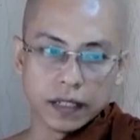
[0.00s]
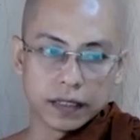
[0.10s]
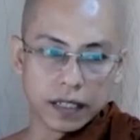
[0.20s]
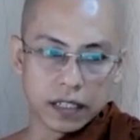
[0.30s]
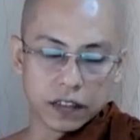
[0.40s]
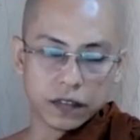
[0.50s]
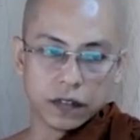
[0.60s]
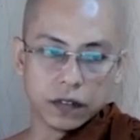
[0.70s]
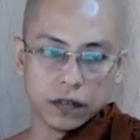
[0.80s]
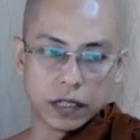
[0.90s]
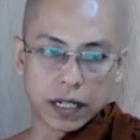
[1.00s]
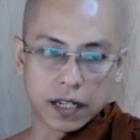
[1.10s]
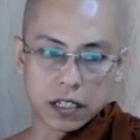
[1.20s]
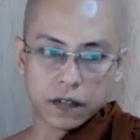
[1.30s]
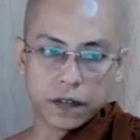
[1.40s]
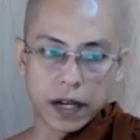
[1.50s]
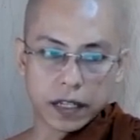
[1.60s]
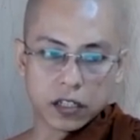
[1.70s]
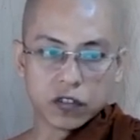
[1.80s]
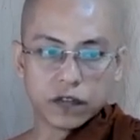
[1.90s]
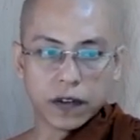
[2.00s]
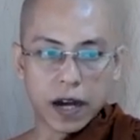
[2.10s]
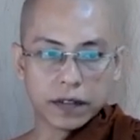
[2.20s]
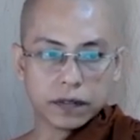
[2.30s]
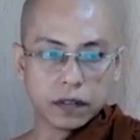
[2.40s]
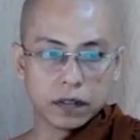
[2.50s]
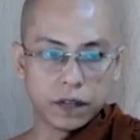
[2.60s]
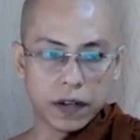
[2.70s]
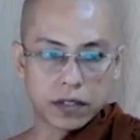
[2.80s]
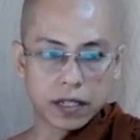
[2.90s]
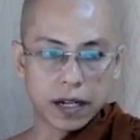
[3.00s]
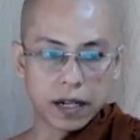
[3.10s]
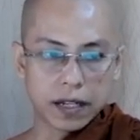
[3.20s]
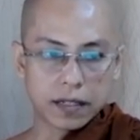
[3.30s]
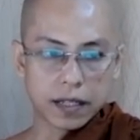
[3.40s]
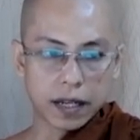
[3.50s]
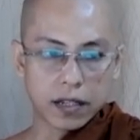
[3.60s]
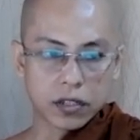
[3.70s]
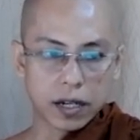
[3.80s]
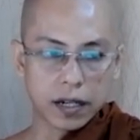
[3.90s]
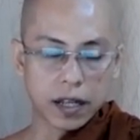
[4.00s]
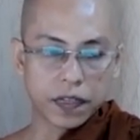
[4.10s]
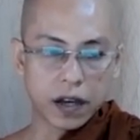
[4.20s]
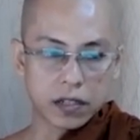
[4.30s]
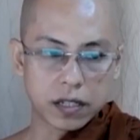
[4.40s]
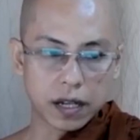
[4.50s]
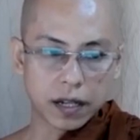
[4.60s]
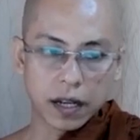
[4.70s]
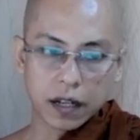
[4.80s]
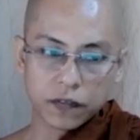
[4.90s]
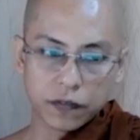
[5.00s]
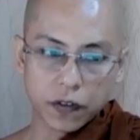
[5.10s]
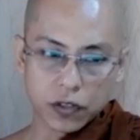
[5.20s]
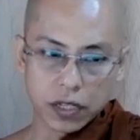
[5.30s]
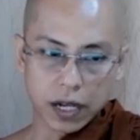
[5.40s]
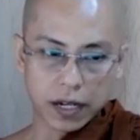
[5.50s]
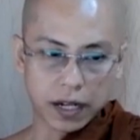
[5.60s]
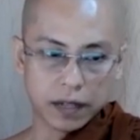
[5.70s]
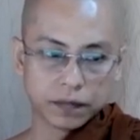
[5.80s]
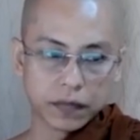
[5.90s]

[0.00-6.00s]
That we classify into 5: first jhana, second jhana, third jhana, fourth jhana.